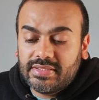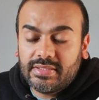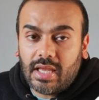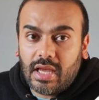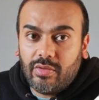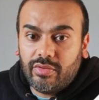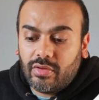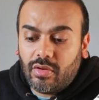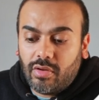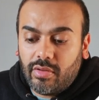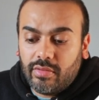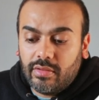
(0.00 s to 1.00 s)
miss out
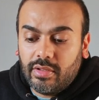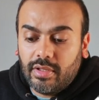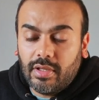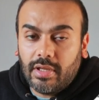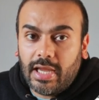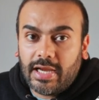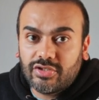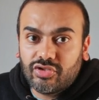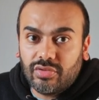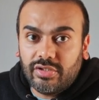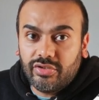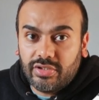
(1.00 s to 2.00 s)
on the
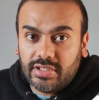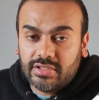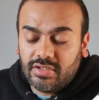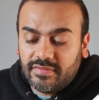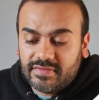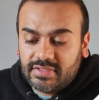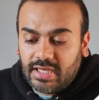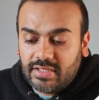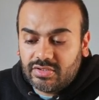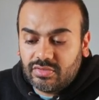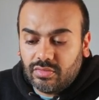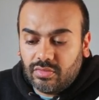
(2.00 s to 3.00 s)
actual units you've
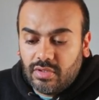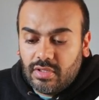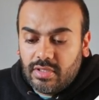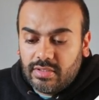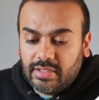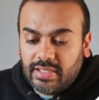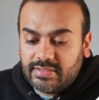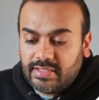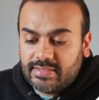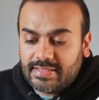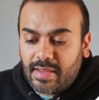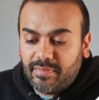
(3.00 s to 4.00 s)
sent. So here's an
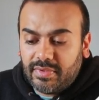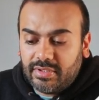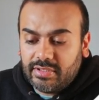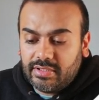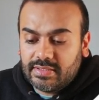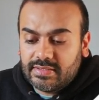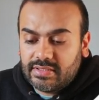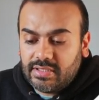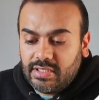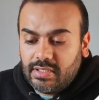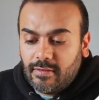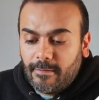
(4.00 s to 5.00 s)
example that you can
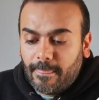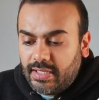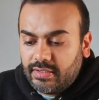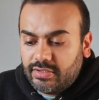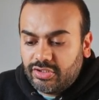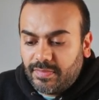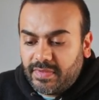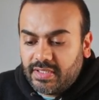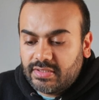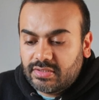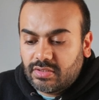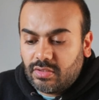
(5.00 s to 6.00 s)
see that the
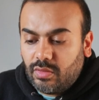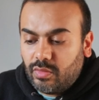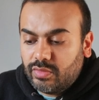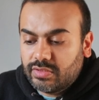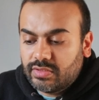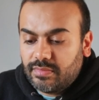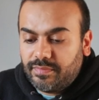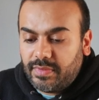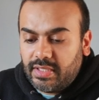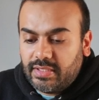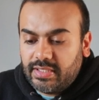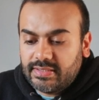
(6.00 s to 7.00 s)
shipping is closed,
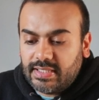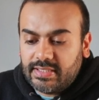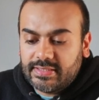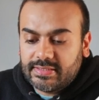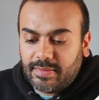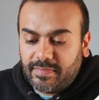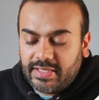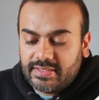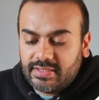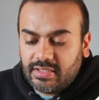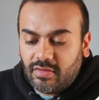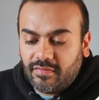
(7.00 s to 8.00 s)
but there is a
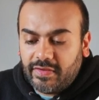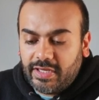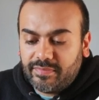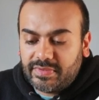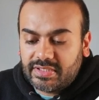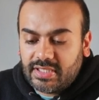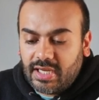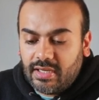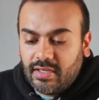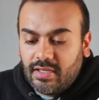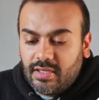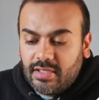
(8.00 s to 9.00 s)
discrepancy of
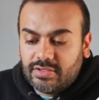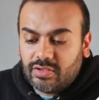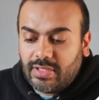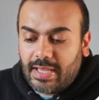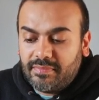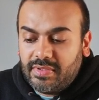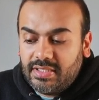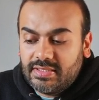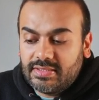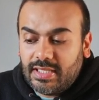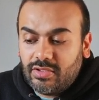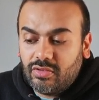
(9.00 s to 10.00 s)
8%. So that
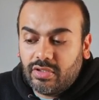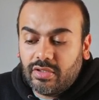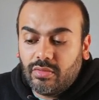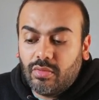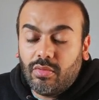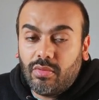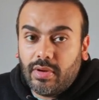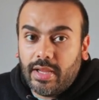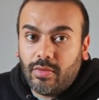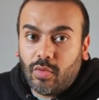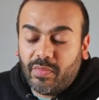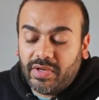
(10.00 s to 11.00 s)
means then you can go
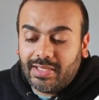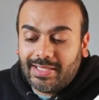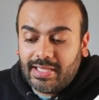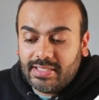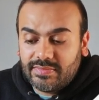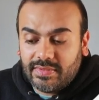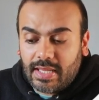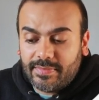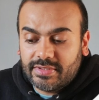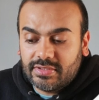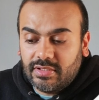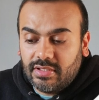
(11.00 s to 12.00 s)
and open a case with
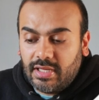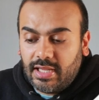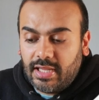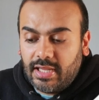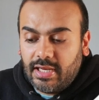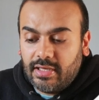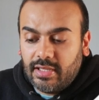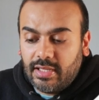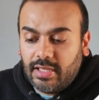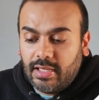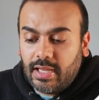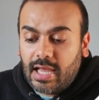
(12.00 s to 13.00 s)
Amazon and
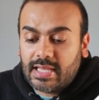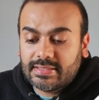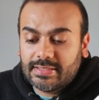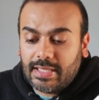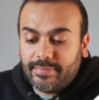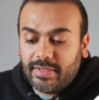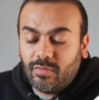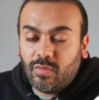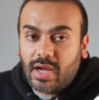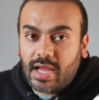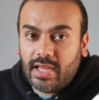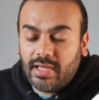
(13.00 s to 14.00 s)
ask them that
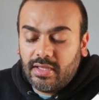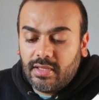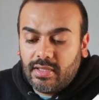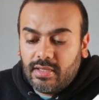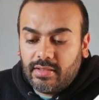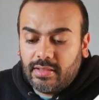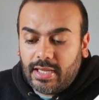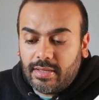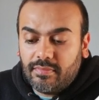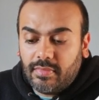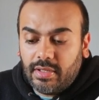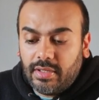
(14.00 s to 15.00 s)
why
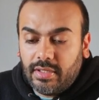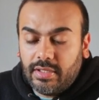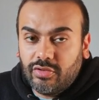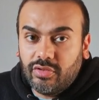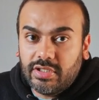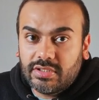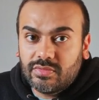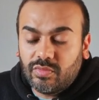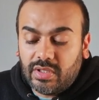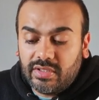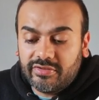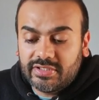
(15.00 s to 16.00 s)
that units
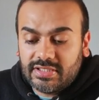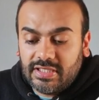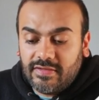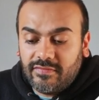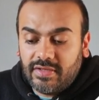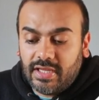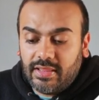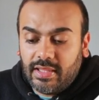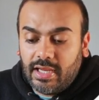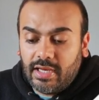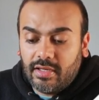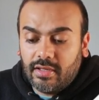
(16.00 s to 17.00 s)
weren't received. And
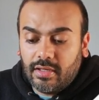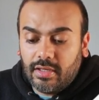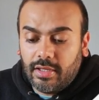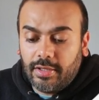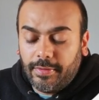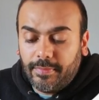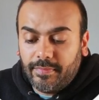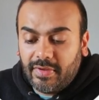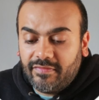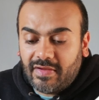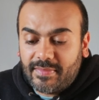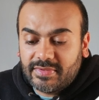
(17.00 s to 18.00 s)
then
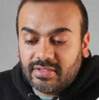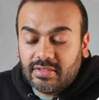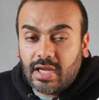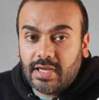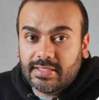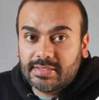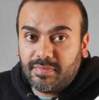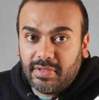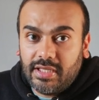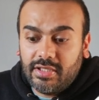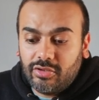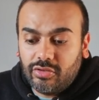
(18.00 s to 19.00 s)
if Amazon can't
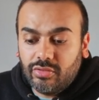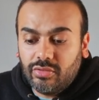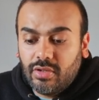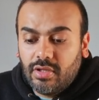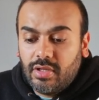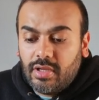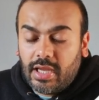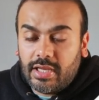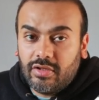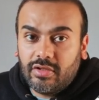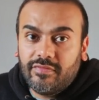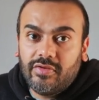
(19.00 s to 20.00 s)
explain you,
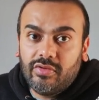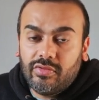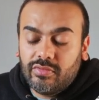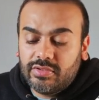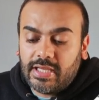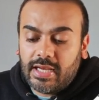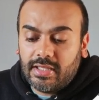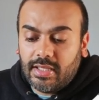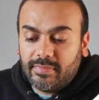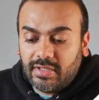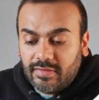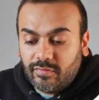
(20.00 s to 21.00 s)
and if you send
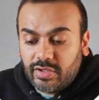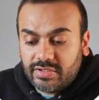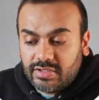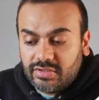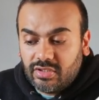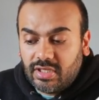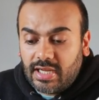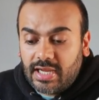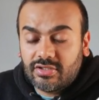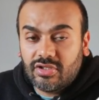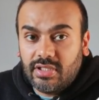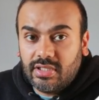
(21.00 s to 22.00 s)
them the invoices, you can
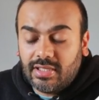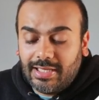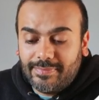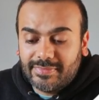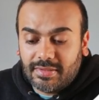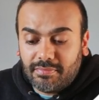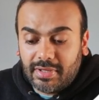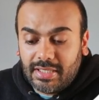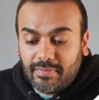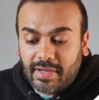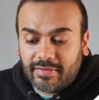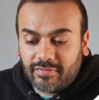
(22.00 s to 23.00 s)
actually claim some
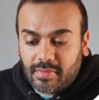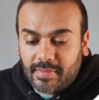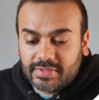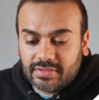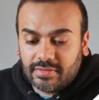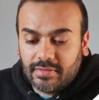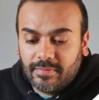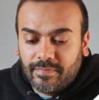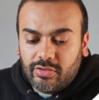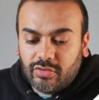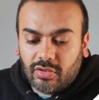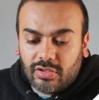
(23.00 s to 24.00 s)
money back from Amazon. And
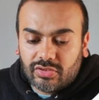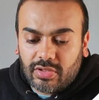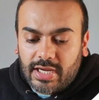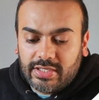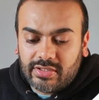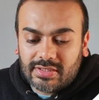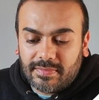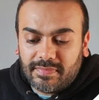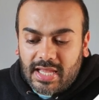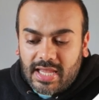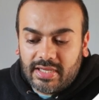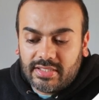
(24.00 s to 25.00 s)
then you can also add your
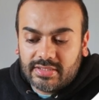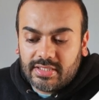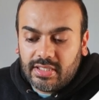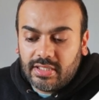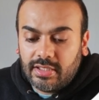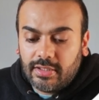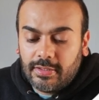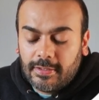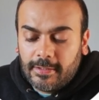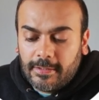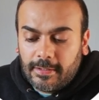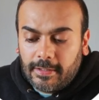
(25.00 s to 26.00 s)
suppliers here,